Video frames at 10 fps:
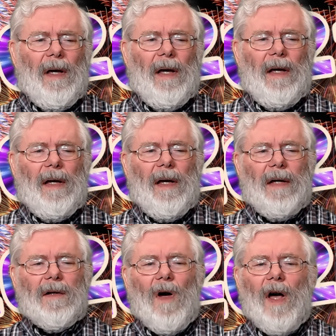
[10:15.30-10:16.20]

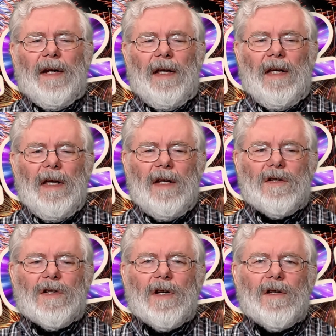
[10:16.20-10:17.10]
And on
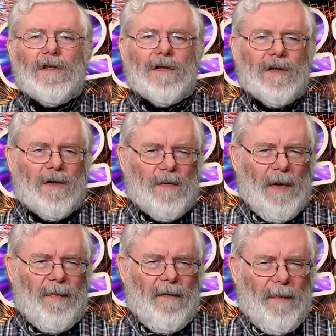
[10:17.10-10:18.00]
each
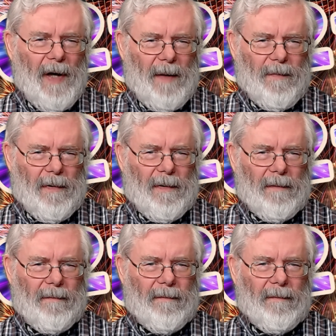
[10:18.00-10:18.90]
strip of paper,
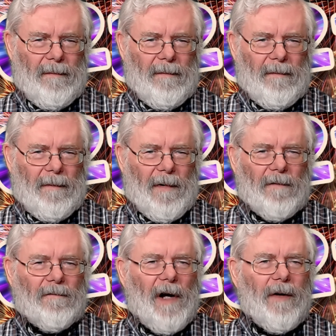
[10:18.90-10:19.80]

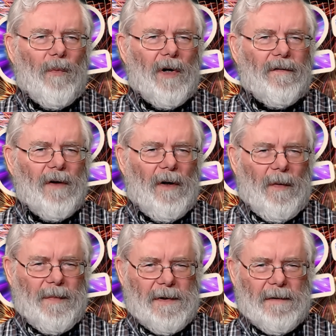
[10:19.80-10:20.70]
write one of your
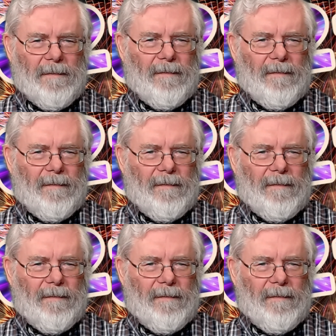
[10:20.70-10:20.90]
hopes.